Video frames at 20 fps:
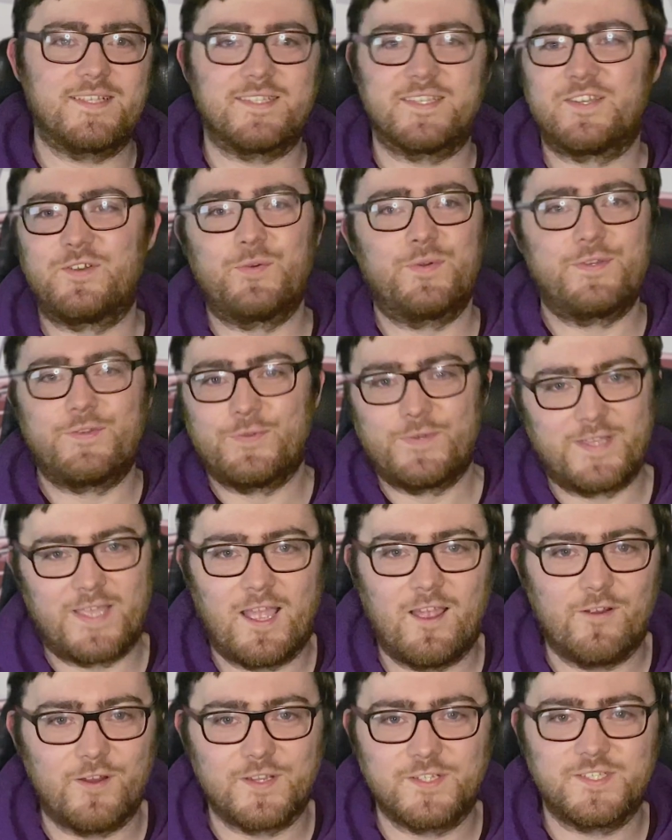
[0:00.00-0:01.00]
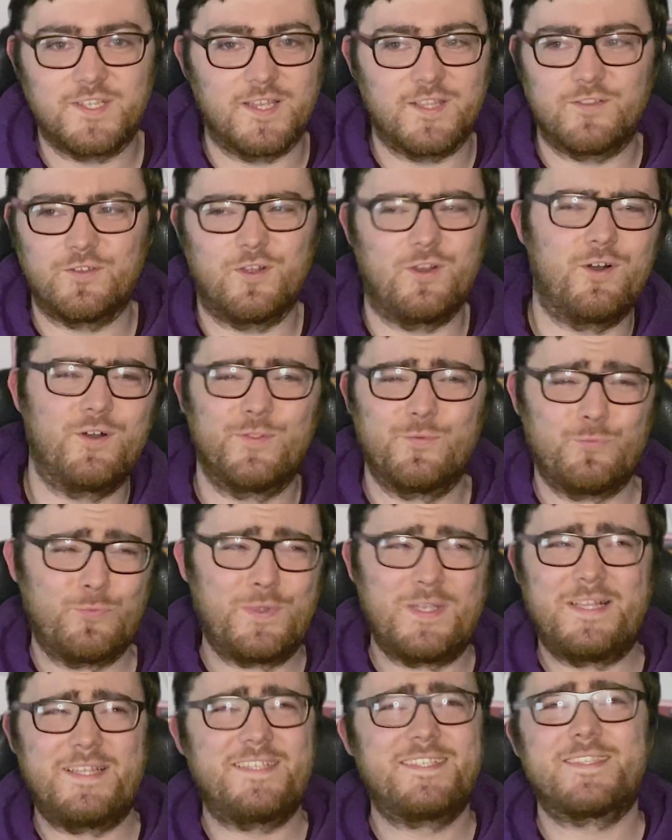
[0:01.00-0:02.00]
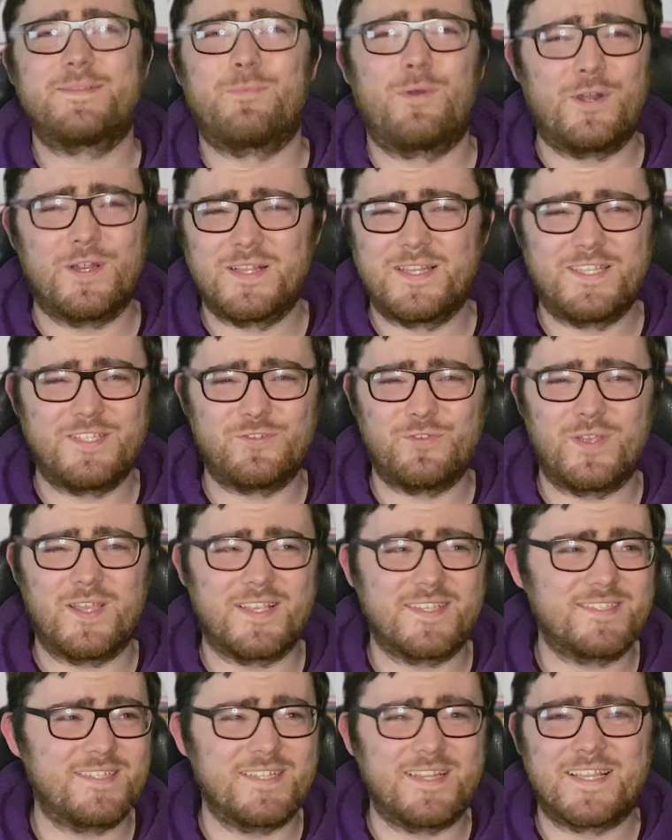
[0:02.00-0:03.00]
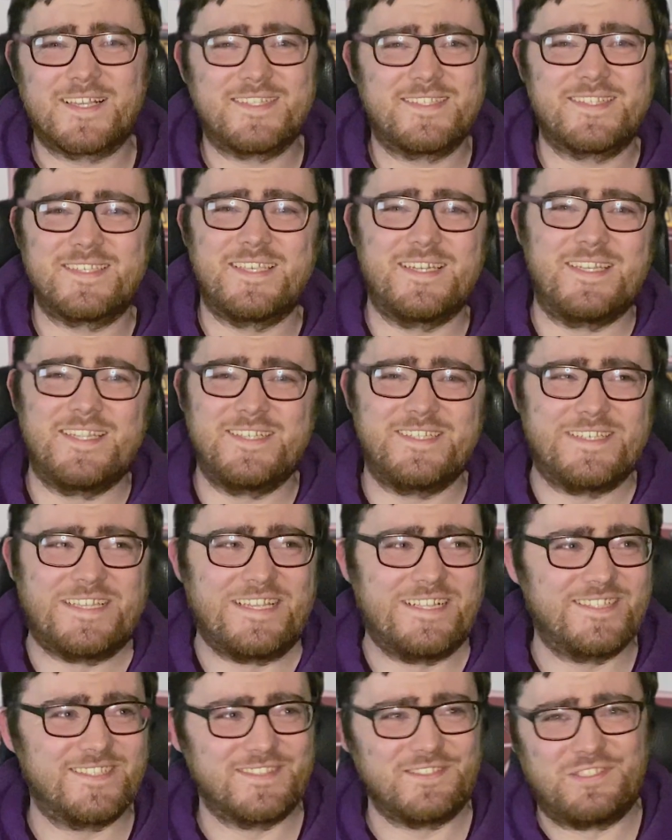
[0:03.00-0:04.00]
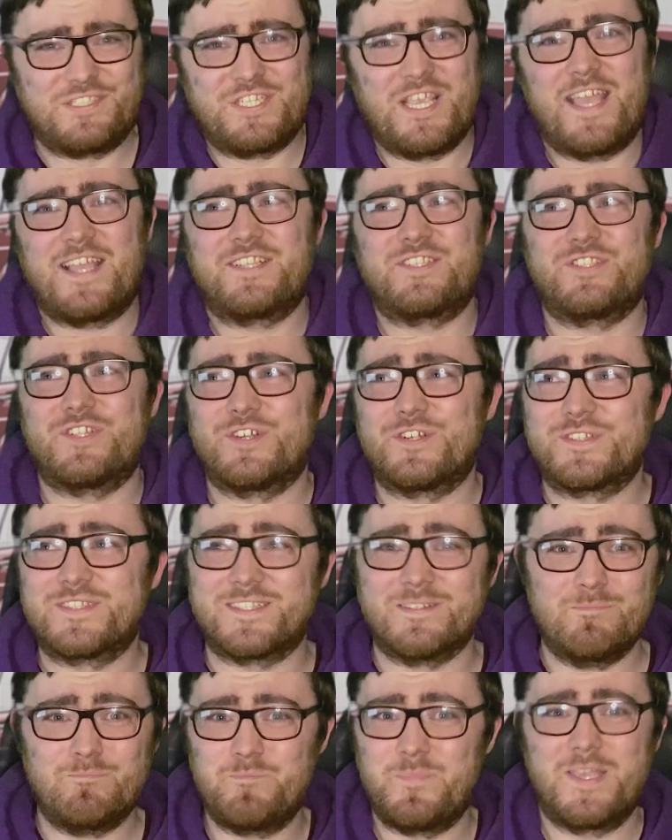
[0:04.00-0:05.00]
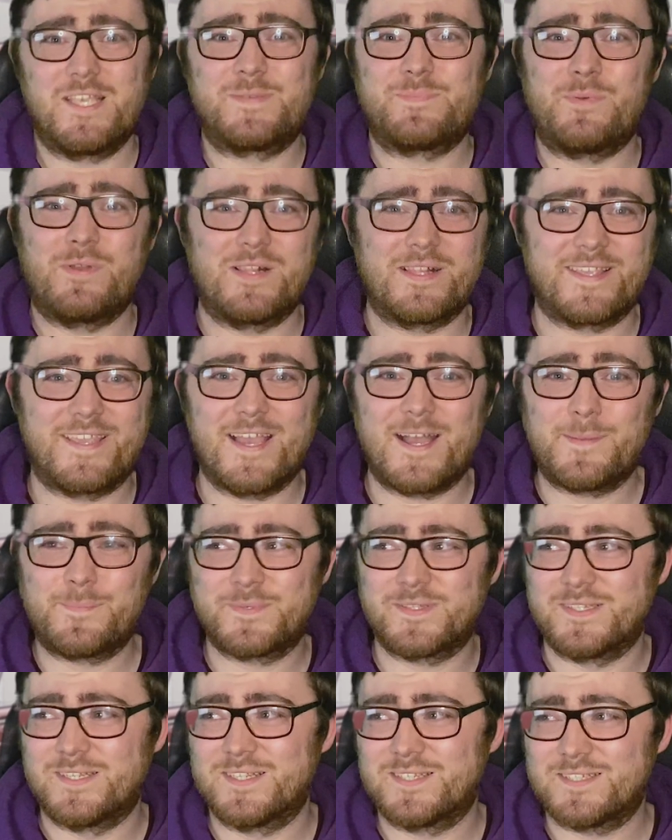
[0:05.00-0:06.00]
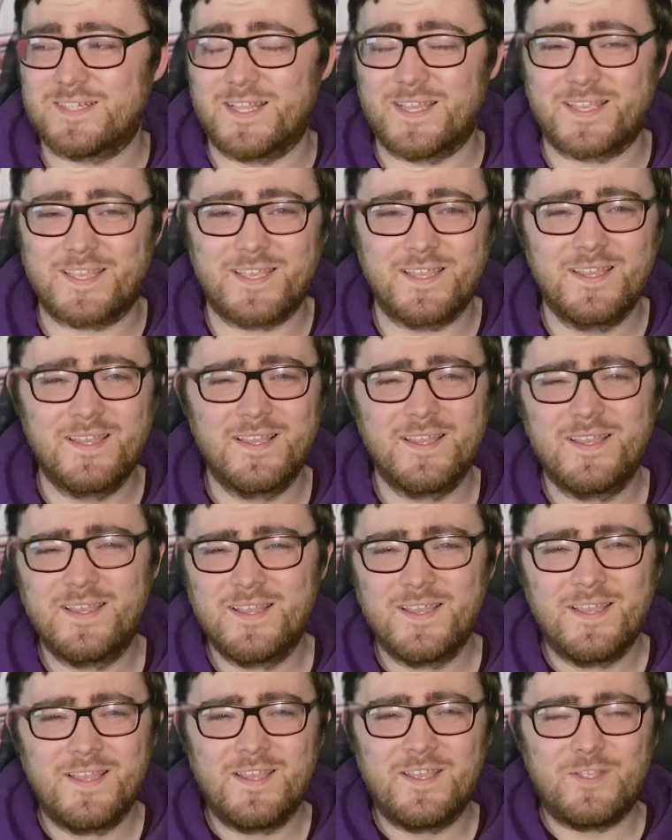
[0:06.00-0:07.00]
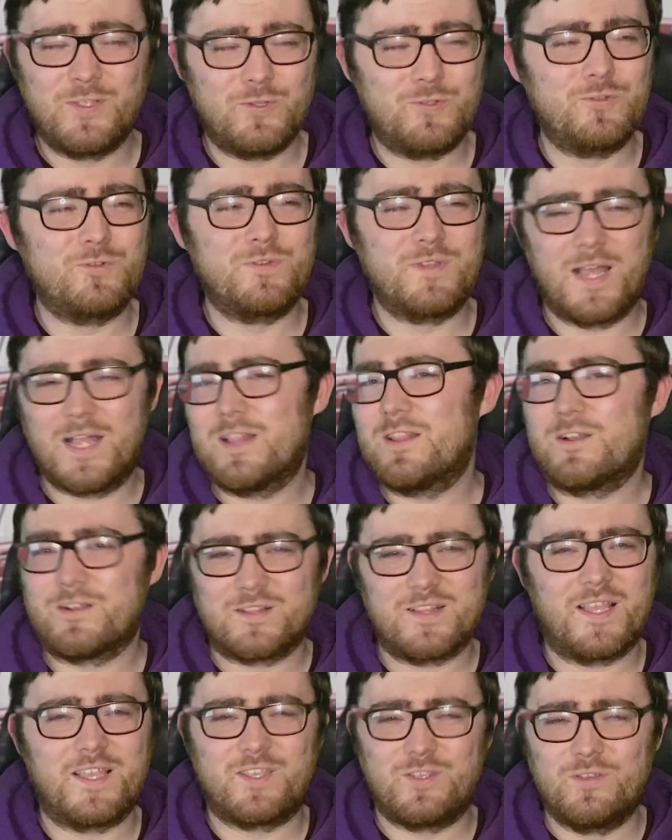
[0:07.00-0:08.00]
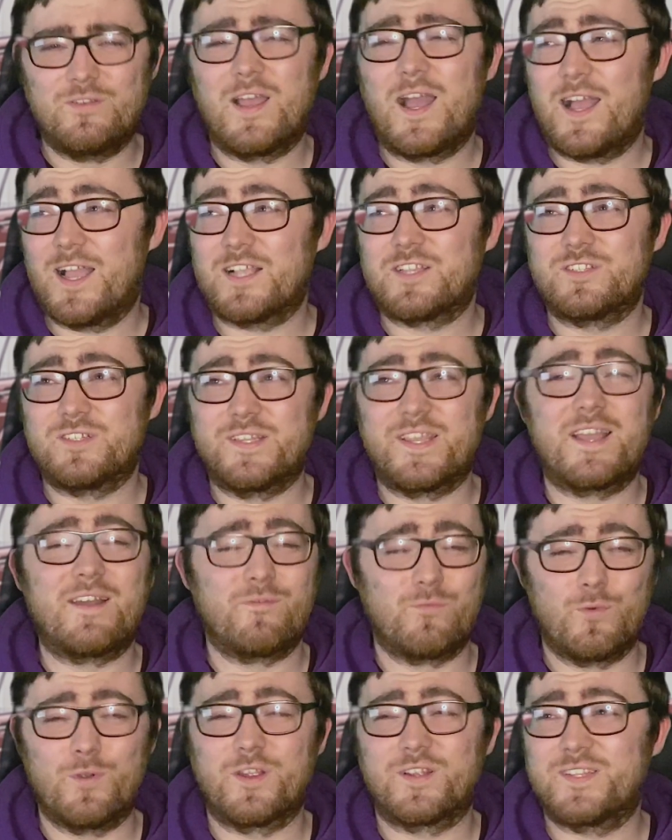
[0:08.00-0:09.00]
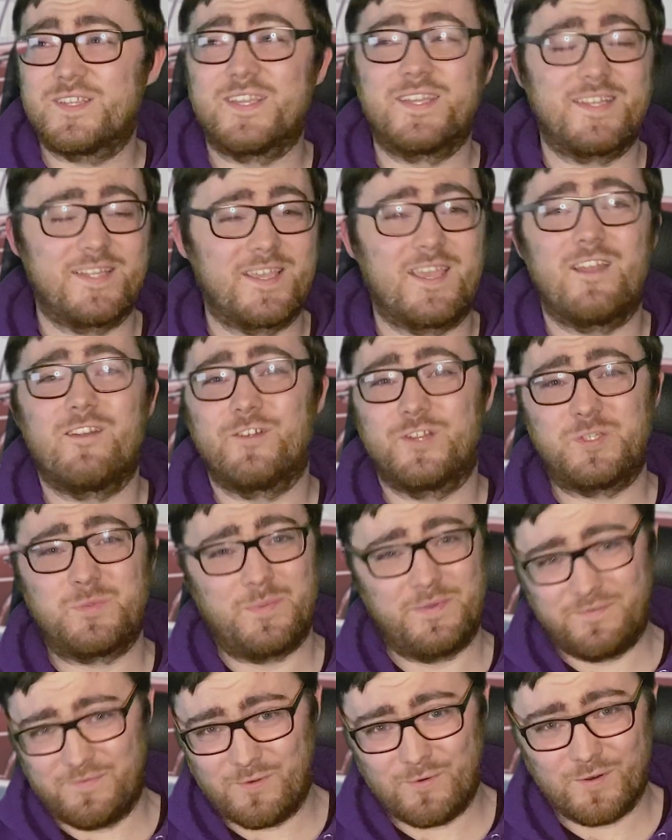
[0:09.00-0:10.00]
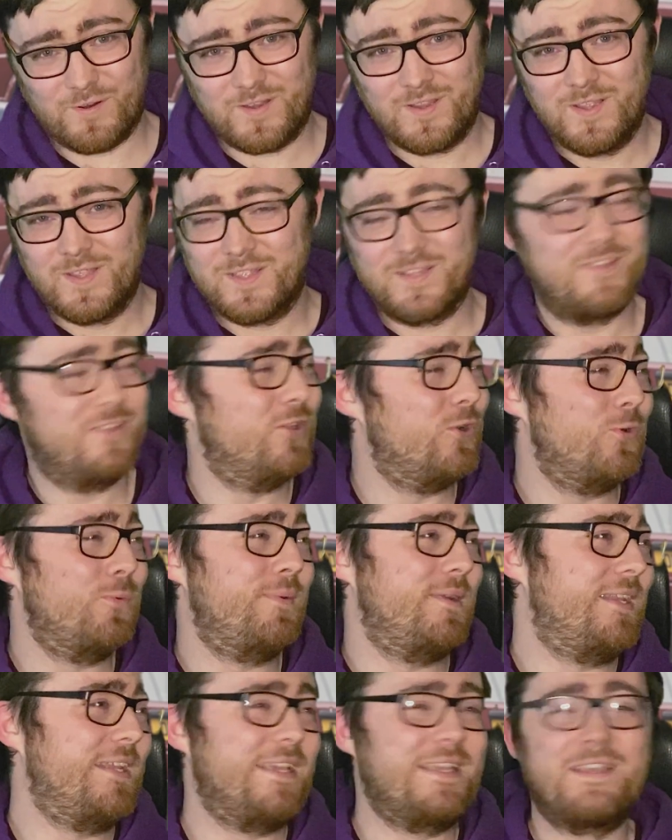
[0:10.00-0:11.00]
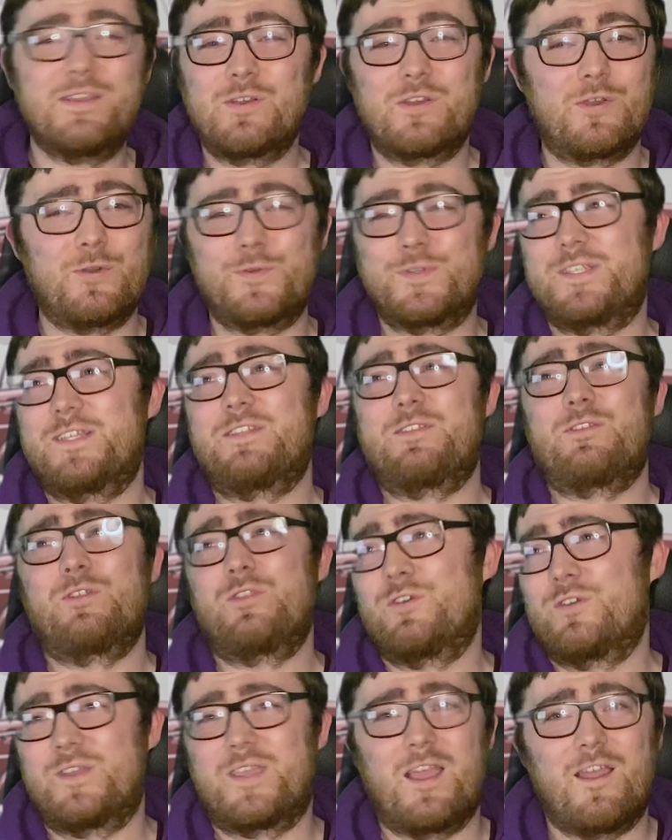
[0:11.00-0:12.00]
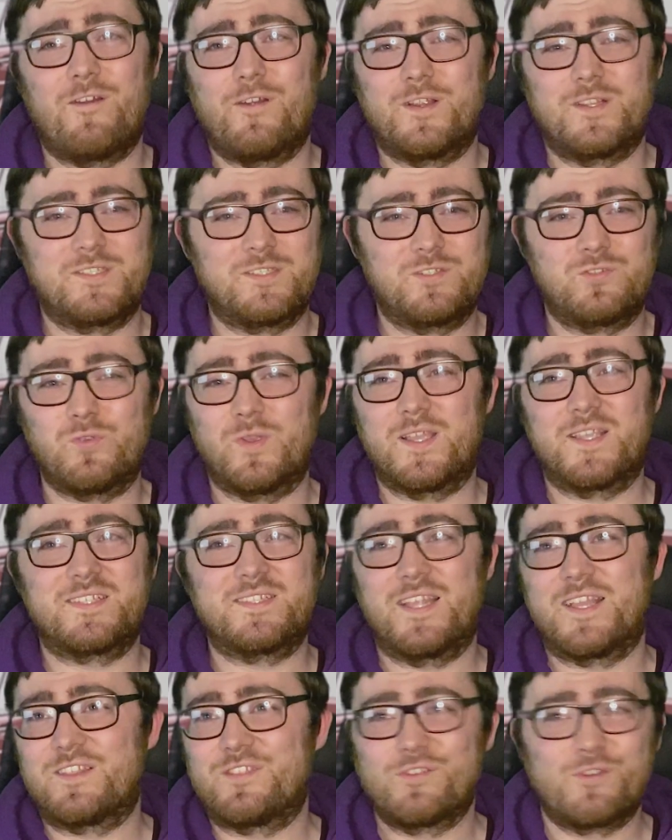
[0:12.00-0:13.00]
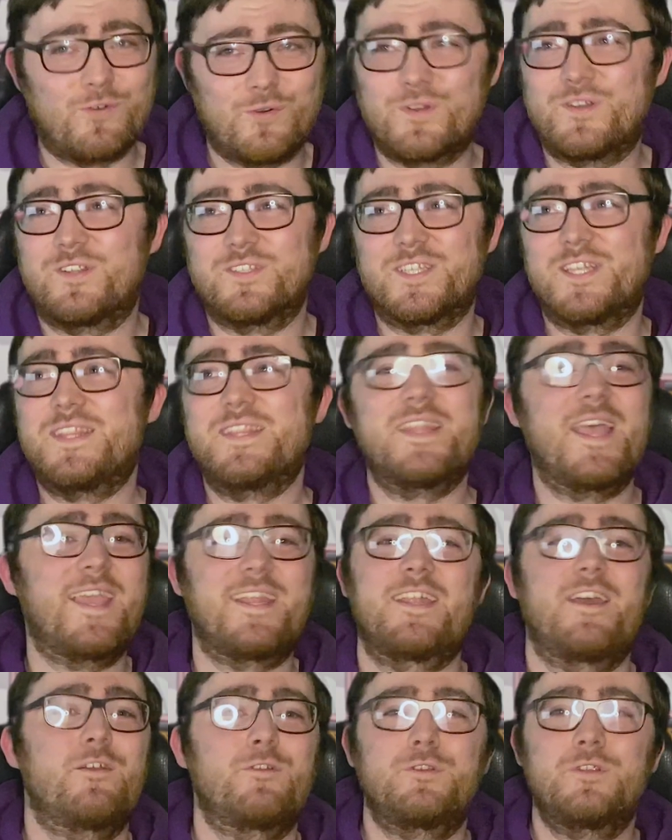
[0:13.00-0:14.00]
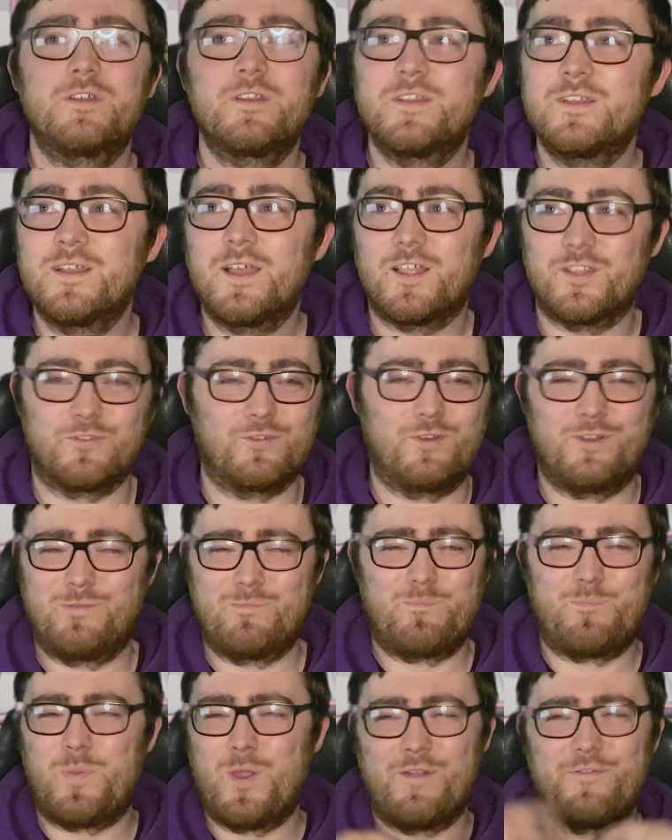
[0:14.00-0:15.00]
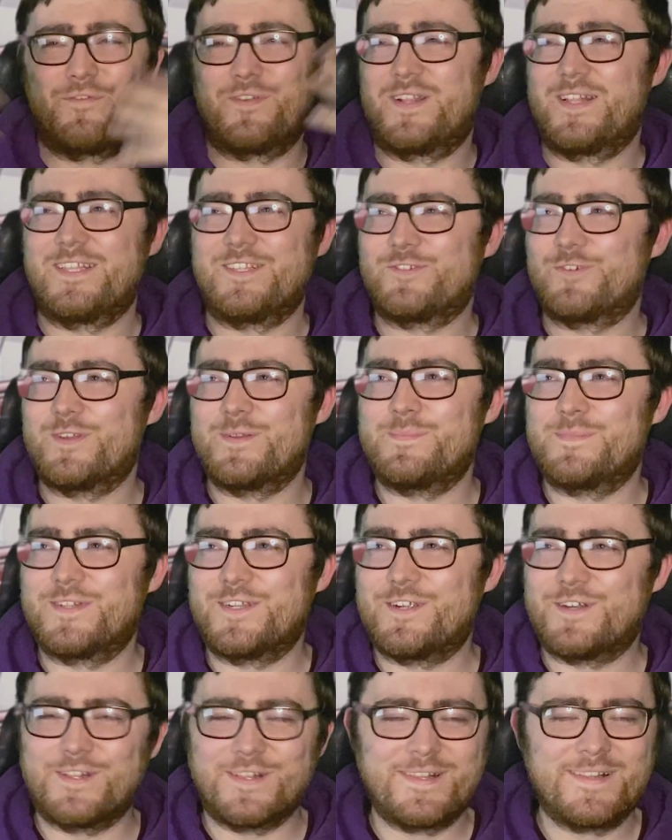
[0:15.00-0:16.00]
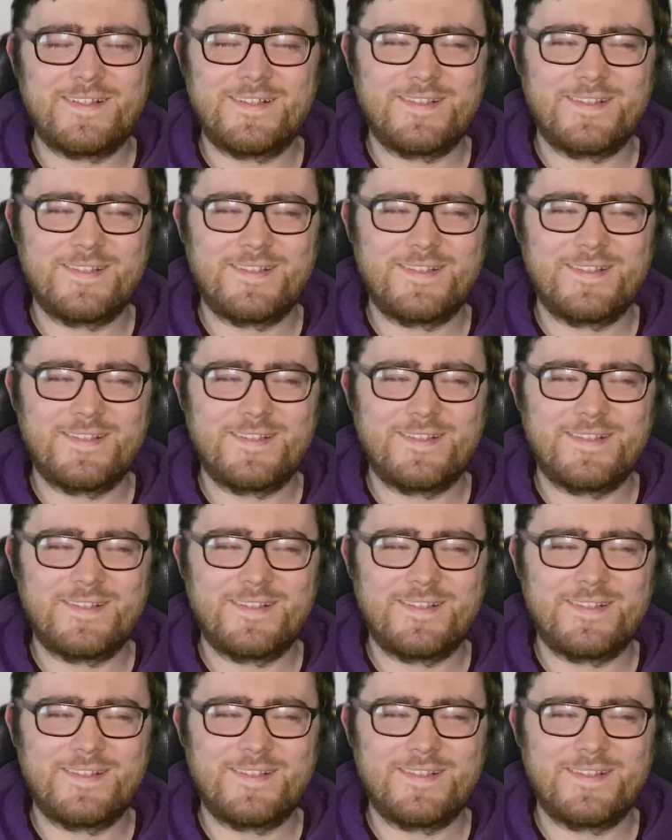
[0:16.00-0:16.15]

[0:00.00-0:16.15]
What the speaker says: that go into a garage and they're all really smartly dressed in like skinny jeans and check shirts and baseball caps, and it's like, you do not look like you actually have worked in a garage before. Nobody goes into their garage dressed like they're going on a night out and they're all perfectly trimmed and all.